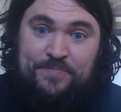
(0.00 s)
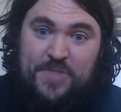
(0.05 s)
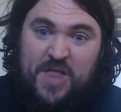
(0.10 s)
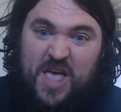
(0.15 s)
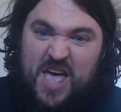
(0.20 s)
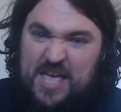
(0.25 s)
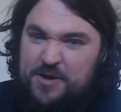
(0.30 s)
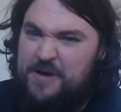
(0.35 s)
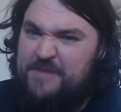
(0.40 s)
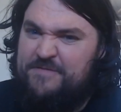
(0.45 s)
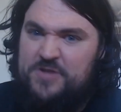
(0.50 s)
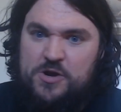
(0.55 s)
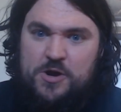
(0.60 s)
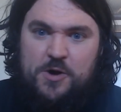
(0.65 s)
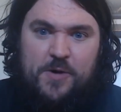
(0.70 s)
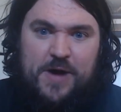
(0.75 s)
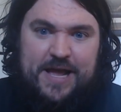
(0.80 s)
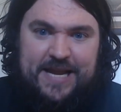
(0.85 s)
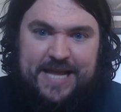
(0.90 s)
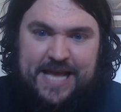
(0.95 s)
And you have
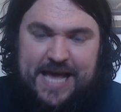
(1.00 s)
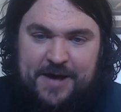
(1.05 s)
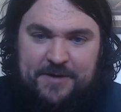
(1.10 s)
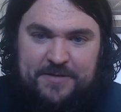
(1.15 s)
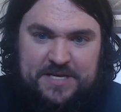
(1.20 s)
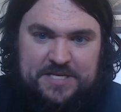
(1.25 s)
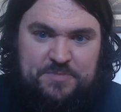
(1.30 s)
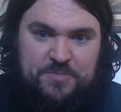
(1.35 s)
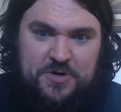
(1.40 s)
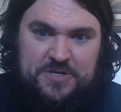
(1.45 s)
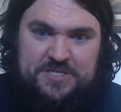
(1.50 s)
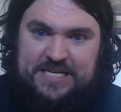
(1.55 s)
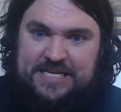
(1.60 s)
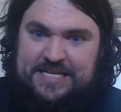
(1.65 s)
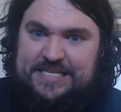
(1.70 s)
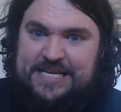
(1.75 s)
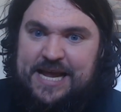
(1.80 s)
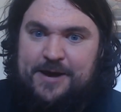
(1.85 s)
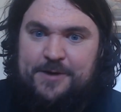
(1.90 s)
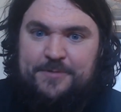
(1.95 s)
no idea how this person
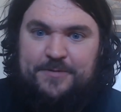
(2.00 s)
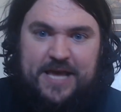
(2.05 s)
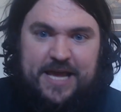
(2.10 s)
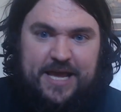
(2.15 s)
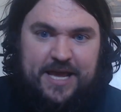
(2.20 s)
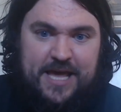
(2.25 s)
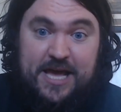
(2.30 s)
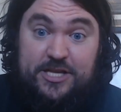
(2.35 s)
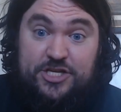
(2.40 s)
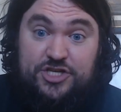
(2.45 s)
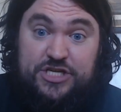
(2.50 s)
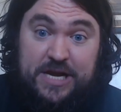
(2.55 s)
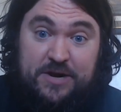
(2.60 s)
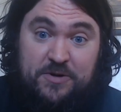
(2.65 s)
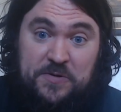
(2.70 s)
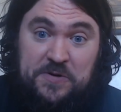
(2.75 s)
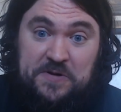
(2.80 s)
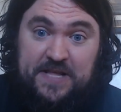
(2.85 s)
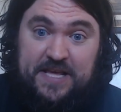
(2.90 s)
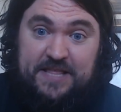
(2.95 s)
is now like a
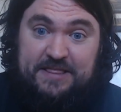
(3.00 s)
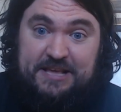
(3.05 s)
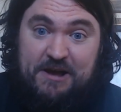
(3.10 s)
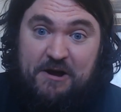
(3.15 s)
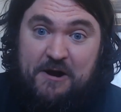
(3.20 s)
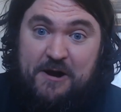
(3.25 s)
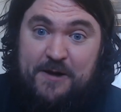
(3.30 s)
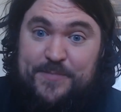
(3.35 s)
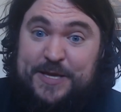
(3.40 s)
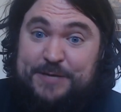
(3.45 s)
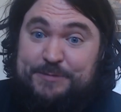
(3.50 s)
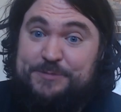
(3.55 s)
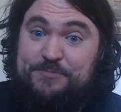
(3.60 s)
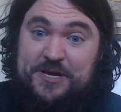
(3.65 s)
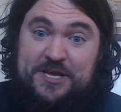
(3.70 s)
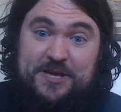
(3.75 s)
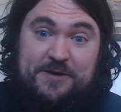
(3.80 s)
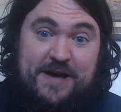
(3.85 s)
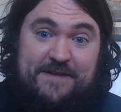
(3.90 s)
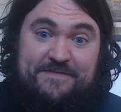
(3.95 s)
general in the armies,
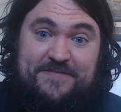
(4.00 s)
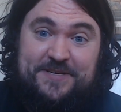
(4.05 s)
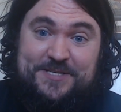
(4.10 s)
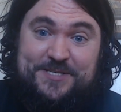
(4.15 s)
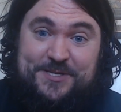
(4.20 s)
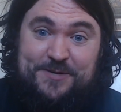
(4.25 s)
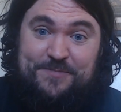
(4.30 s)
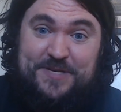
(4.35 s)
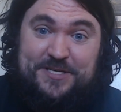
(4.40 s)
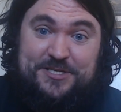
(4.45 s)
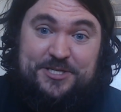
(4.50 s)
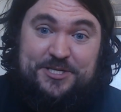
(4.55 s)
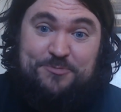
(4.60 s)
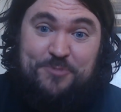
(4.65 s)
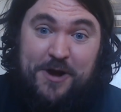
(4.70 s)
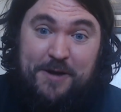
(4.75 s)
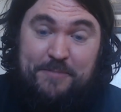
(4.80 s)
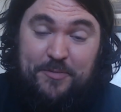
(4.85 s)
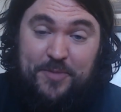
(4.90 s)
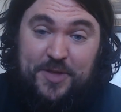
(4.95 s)
but you have to assume that she's
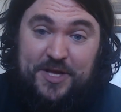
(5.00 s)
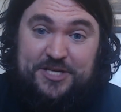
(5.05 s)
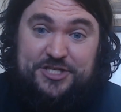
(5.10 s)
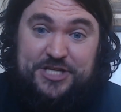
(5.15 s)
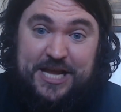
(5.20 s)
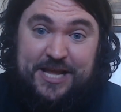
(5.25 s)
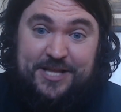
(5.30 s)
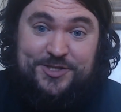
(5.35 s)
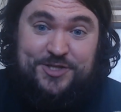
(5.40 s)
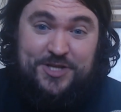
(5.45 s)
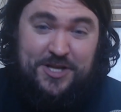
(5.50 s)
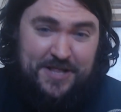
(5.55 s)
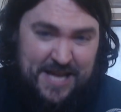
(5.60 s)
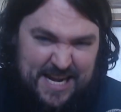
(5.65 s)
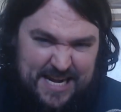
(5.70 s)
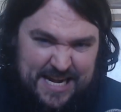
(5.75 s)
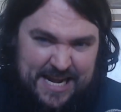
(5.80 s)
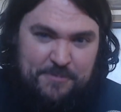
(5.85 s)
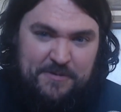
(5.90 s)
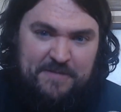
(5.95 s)
probably changed a
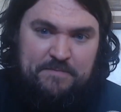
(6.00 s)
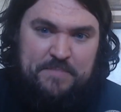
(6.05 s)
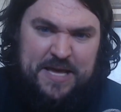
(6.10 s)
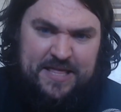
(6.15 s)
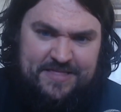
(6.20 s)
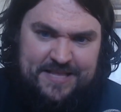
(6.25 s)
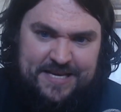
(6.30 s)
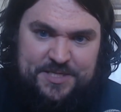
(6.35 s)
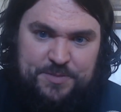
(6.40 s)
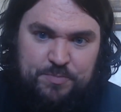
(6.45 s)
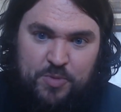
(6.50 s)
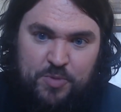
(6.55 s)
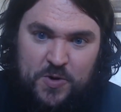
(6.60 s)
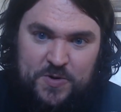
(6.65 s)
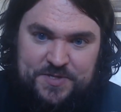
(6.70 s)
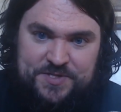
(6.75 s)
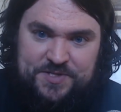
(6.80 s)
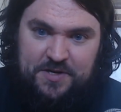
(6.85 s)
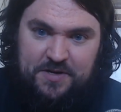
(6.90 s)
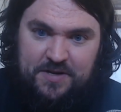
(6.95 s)
lot. Now we've made things
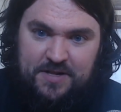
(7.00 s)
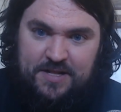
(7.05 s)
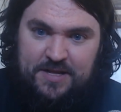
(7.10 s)
personal.